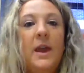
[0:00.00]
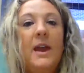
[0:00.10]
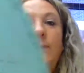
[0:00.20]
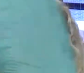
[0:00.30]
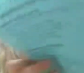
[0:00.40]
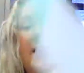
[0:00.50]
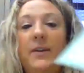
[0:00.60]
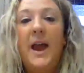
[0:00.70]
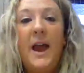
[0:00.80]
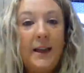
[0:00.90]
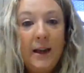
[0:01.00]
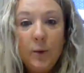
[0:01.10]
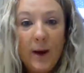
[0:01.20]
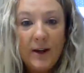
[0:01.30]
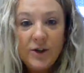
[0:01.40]
If you have any
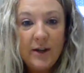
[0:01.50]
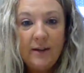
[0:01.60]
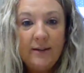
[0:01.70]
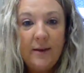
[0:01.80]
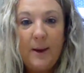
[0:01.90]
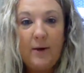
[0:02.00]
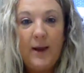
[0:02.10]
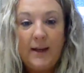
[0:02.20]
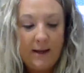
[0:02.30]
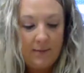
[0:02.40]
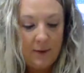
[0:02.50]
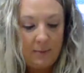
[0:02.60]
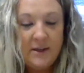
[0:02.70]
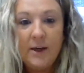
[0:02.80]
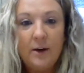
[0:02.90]
questions about any of the
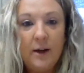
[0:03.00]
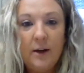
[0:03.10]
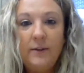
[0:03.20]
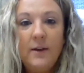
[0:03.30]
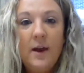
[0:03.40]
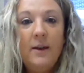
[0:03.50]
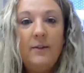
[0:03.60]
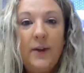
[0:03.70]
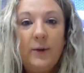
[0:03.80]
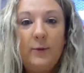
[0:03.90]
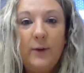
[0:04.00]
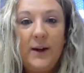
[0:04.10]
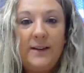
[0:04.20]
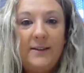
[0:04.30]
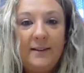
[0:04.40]
materials, feel
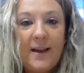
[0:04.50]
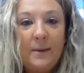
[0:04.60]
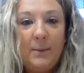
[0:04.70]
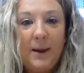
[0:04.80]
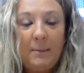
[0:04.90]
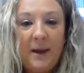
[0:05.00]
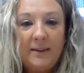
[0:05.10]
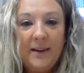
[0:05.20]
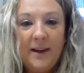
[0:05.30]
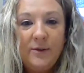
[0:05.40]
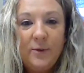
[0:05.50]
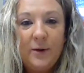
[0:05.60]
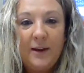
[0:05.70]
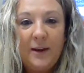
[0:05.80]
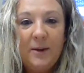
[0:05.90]
free to send me a message
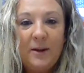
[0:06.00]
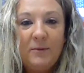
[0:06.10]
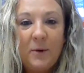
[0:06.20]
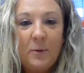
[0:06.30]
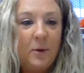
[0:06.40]
or give me a phone